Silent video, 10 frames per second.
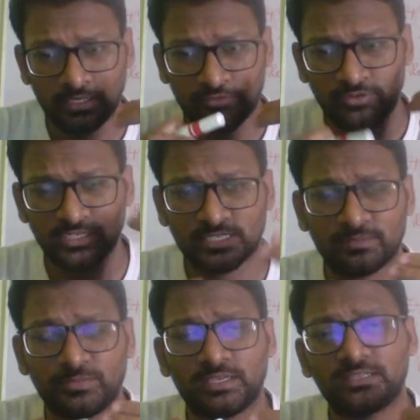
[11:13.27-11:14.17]
every
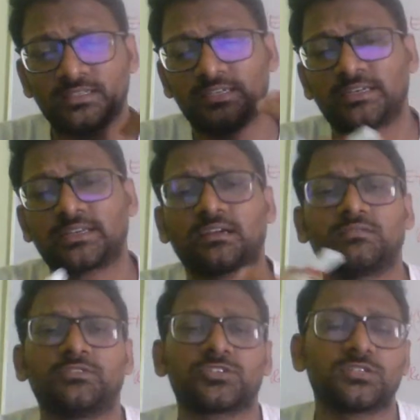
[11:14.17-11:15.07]
step there is an
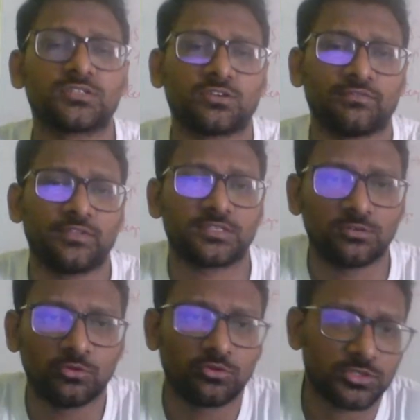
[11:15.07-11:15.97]
interconversions of this
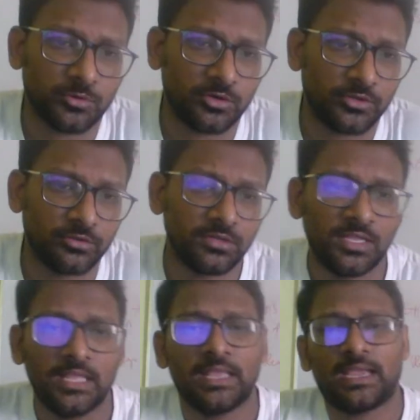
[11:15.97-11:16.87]
glucose molecule,
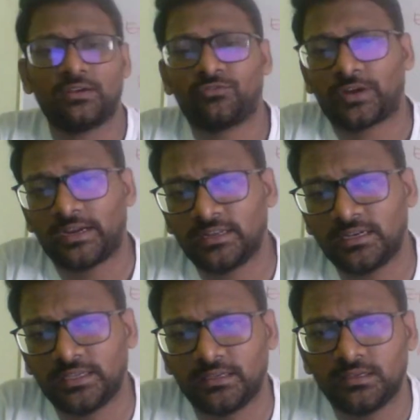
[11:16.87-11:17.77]
and
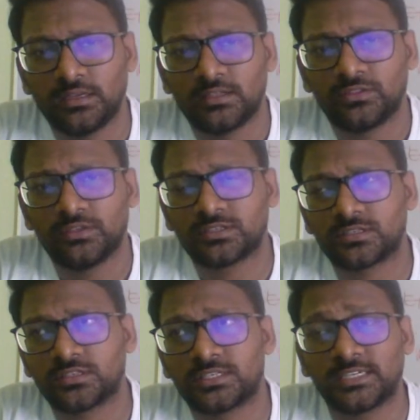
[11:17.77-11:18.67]
finally this
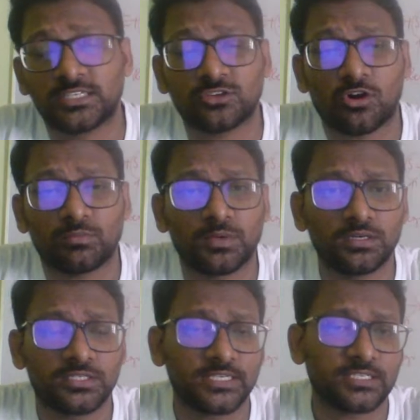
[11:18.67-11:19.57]
6
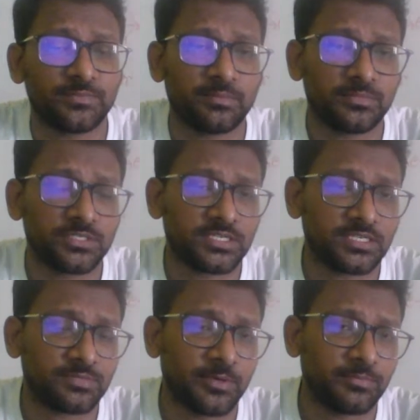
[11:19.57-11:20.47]

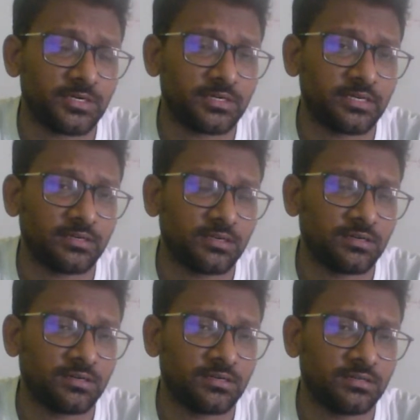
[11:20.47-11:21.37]
membered ring,
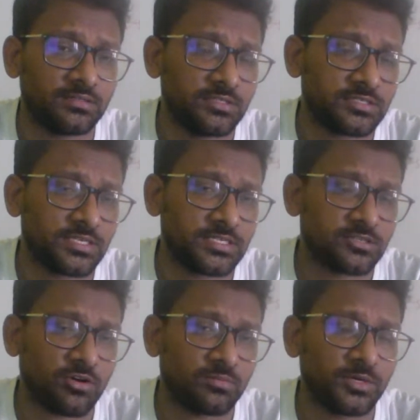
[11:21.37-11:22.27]
this 6
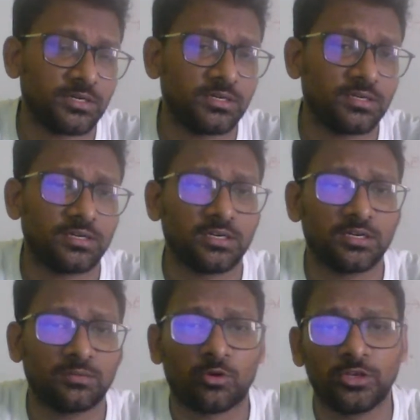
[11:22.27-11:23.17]
carbon
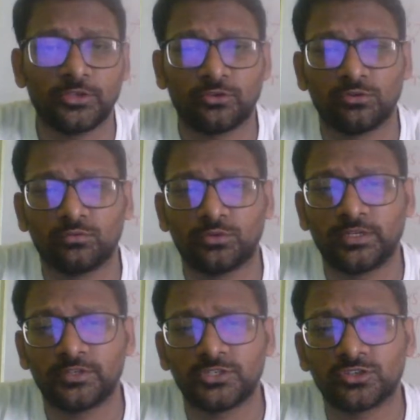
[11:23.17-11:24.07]
molecule would
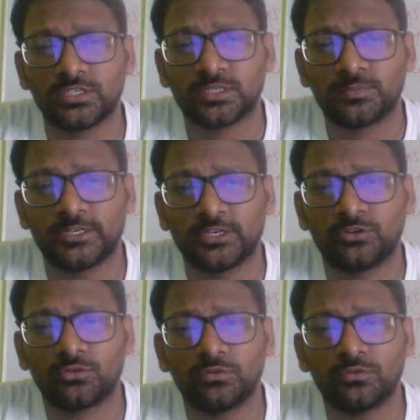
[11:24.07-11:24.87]
eventually split